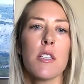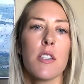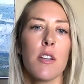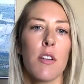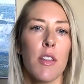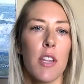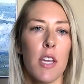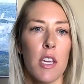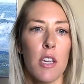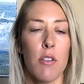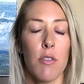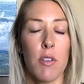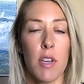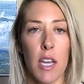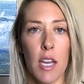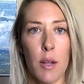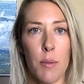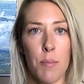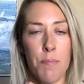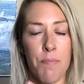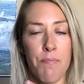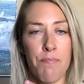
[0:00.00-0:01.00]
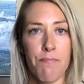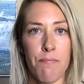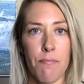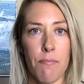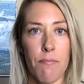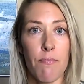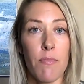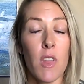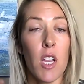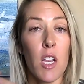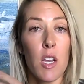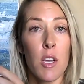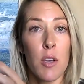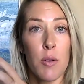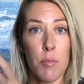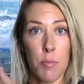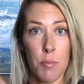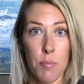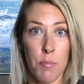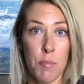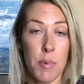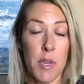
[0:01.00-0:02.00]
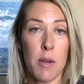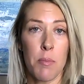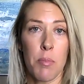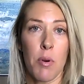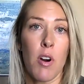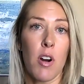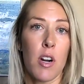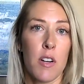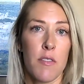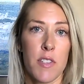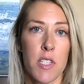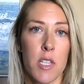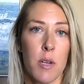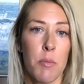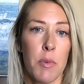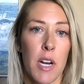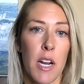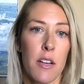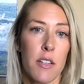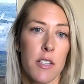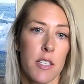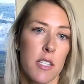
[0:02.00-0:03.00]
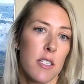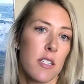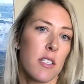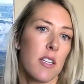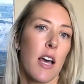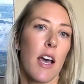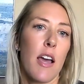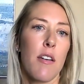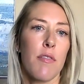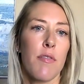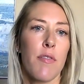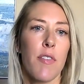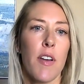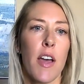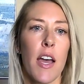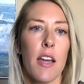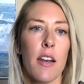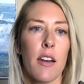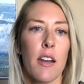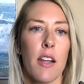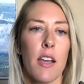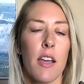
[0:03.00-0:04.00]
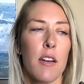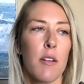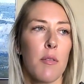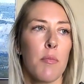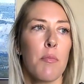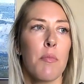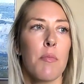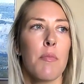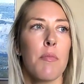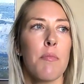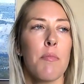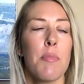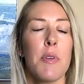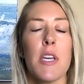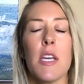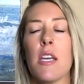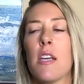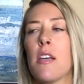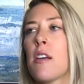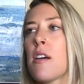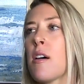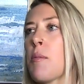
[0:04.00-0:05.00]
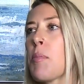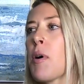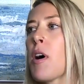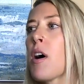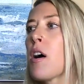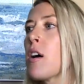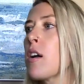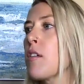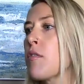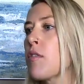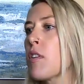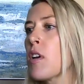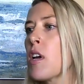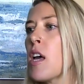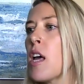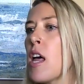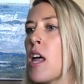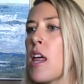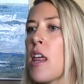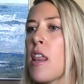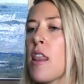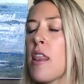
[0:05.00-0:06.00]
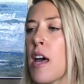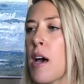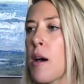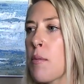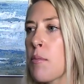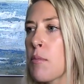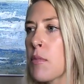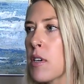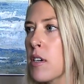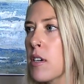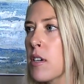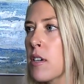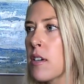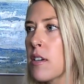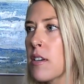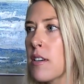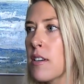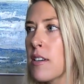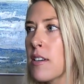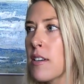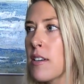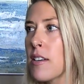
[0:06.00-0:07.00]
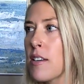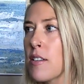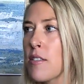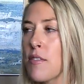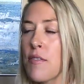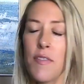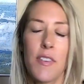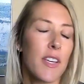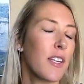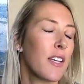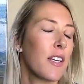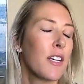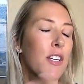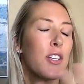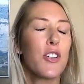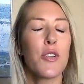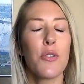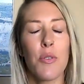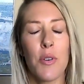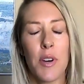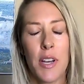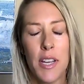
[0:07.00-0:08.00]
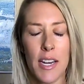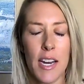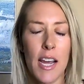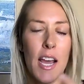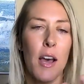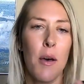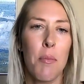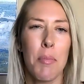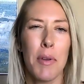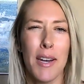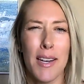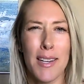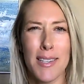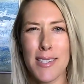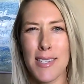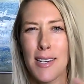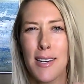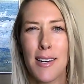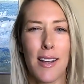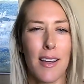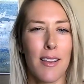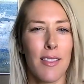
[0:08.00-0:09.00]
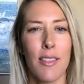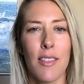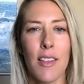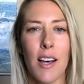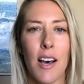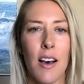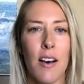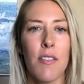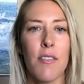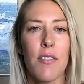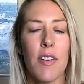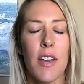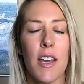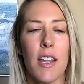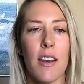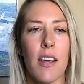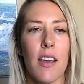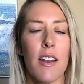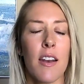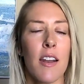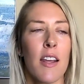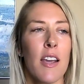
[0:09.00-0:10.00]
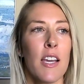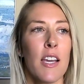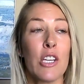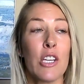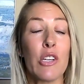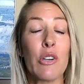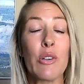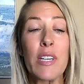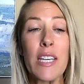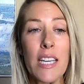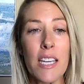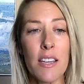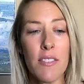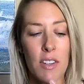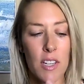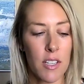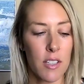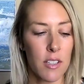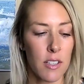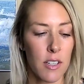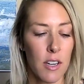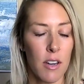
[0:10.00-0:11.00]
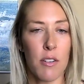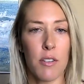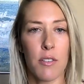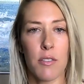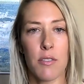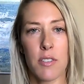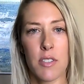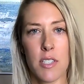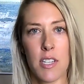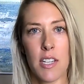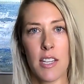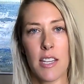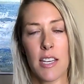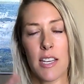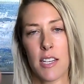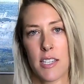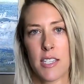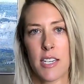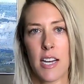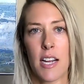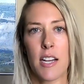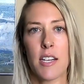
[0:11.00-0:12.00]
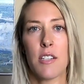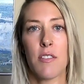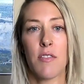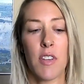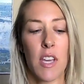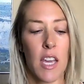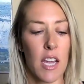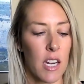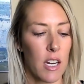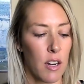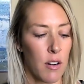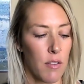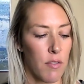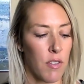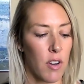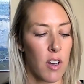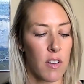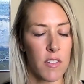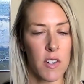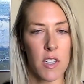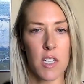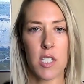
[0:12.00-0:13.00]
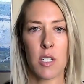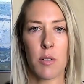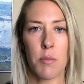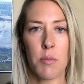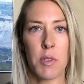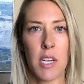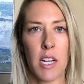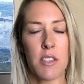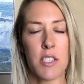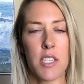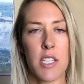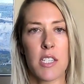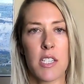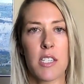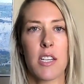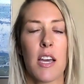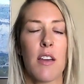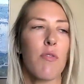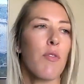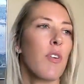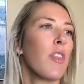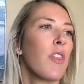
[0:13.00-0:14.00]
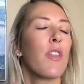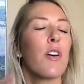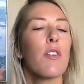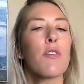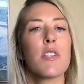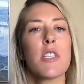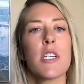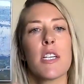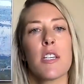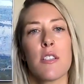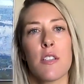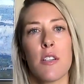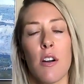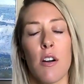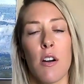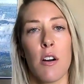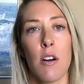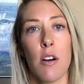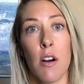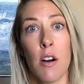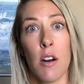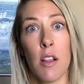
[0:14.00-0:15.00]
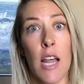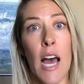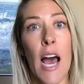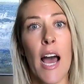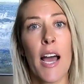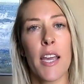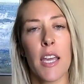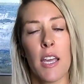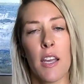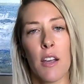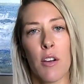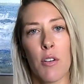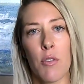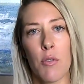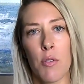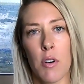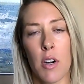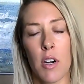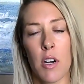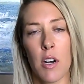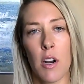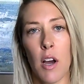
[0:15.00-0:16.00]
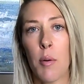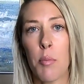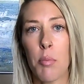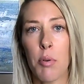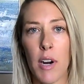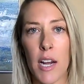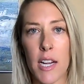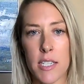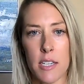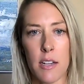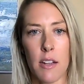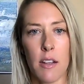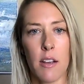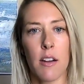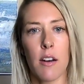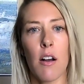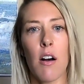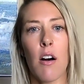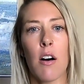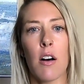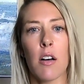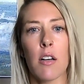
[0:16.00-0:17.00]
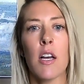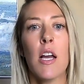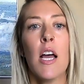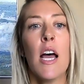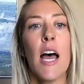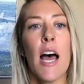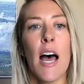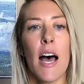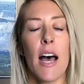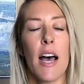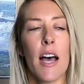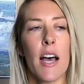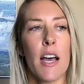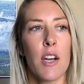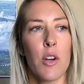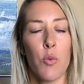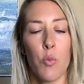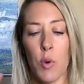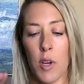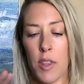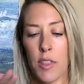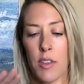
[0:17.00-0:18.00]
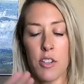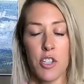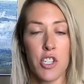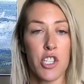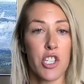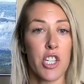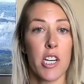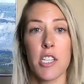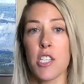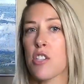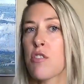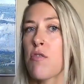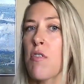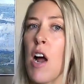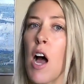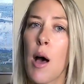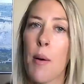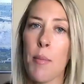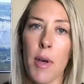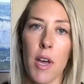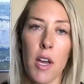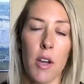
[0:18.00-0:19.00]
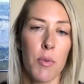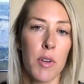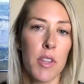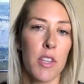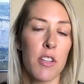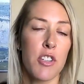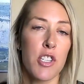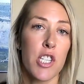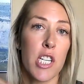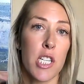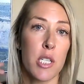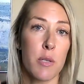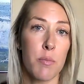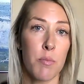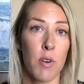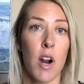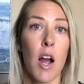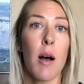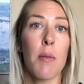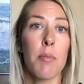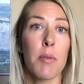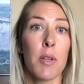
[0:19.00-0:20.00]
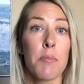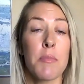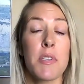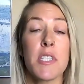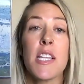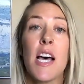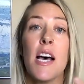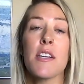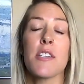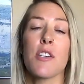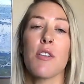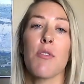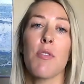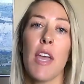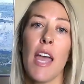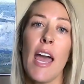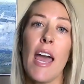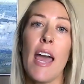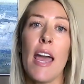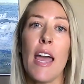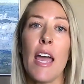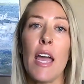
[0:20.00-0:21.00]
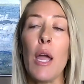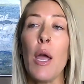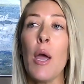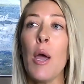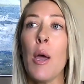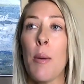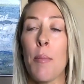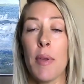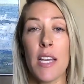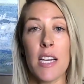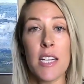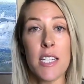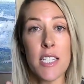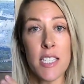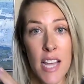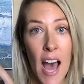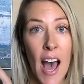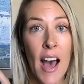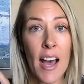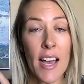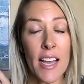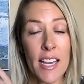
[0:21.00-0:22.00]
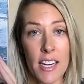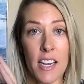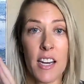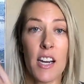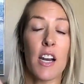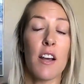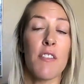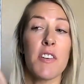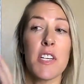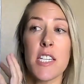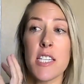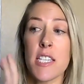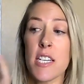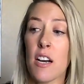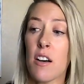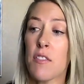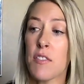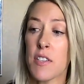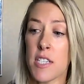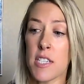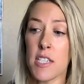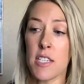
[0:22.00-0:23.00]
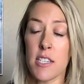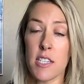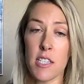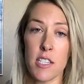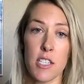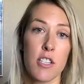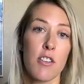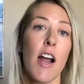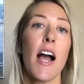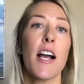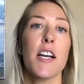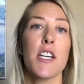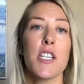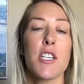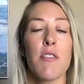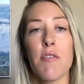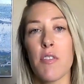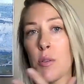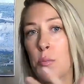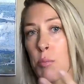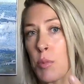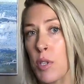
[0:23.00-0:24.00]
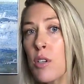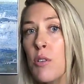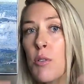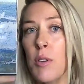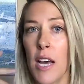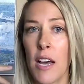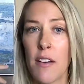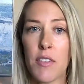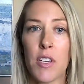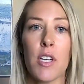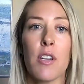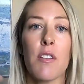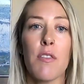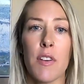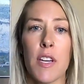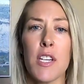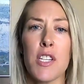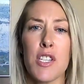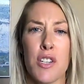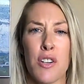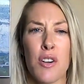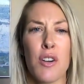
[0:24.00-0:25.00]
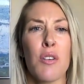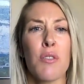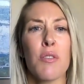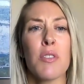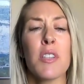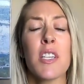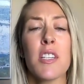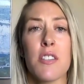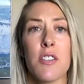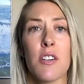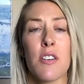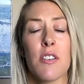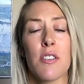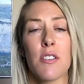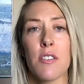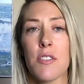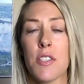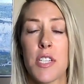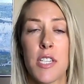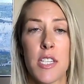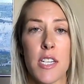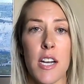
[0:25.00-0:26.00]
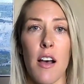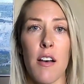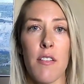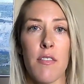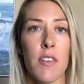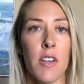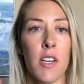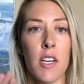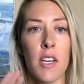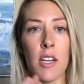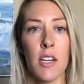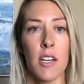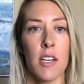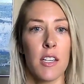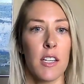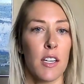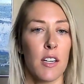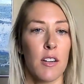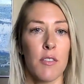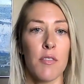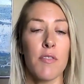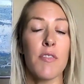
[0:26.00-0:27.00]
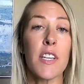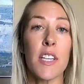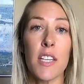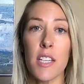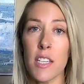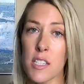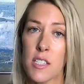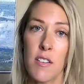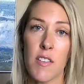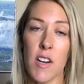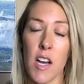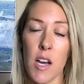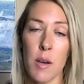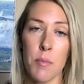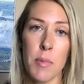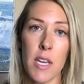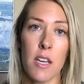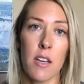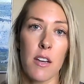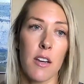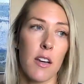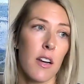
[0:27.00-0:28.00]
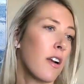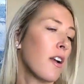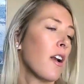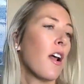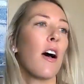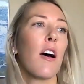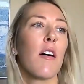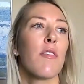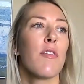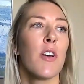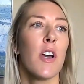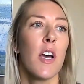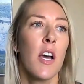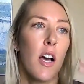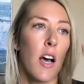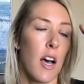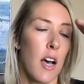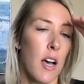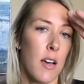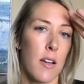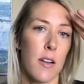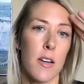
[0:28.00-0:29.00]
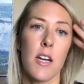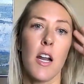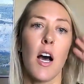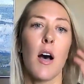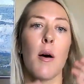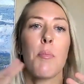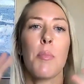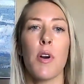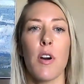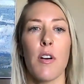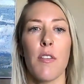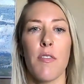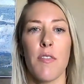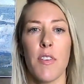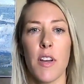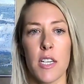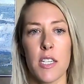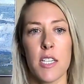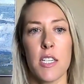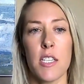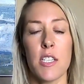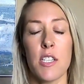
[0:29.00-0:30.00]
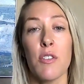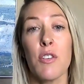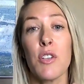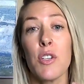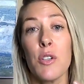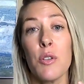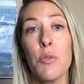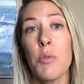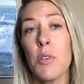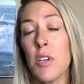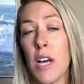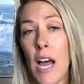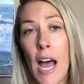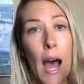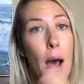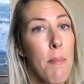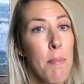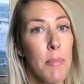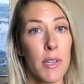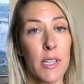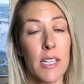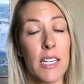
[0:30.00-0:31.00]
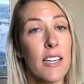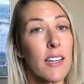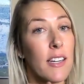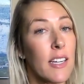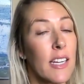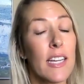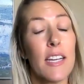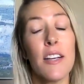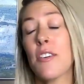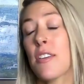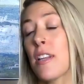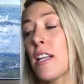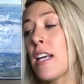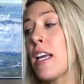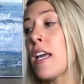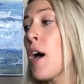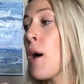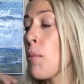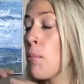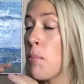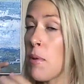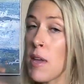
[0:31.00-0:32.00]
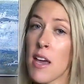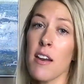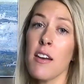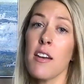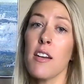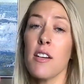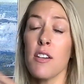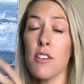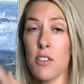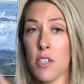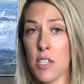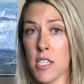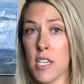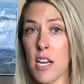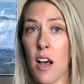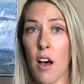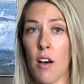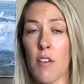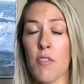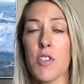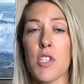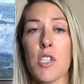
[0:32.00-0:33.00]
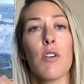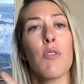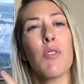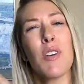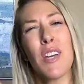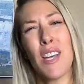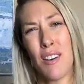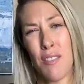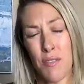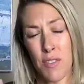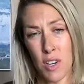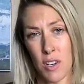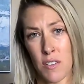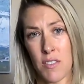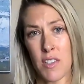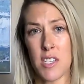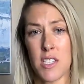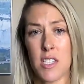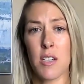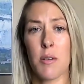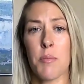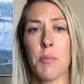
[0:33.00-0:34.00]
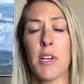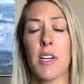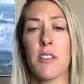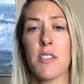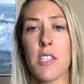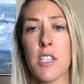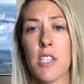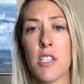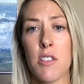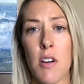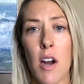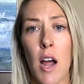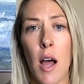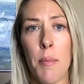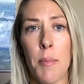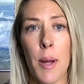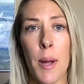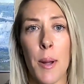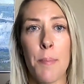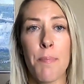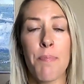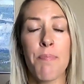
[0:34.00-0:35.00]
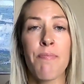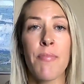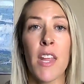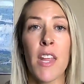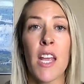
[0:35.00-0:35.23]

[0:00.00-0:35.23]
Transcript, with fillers: so that you can be a part of someone else's life and and be a part of them feeling joy and happiness and, and love and you'll even go to the extent of getting involved in someone else's life when those things are, are lacking or not present at all and when there's just drama when there's just problems that's okay because that in and of itself is a distraction from you having to face your own internal stuff you know, feelings of not being good enough, uh, not perfect. And so you will happily and eagerly abandon yourself to go get involved in someone else's drama.